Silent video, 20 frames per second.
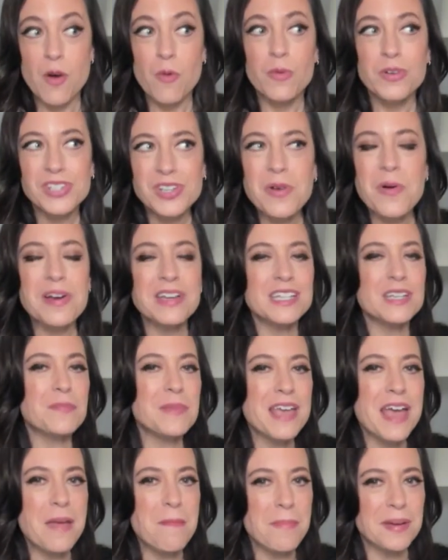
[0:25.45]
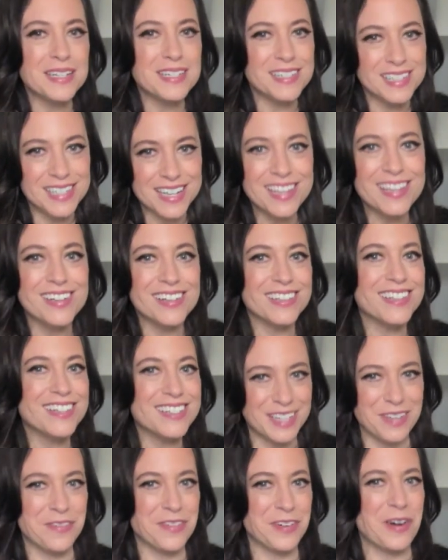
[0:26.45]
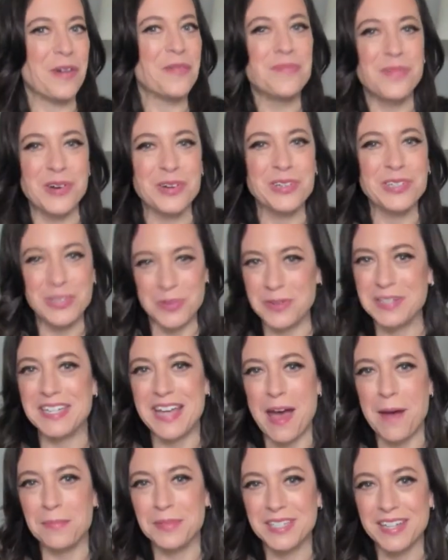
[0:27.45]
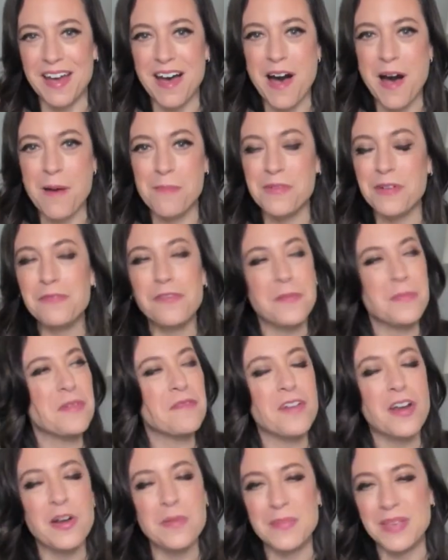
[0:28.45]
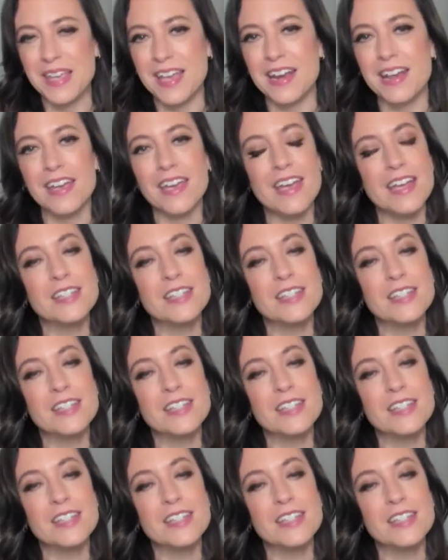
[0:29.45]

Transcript: was going to be a particularly difficult book to adapt from the very beginning.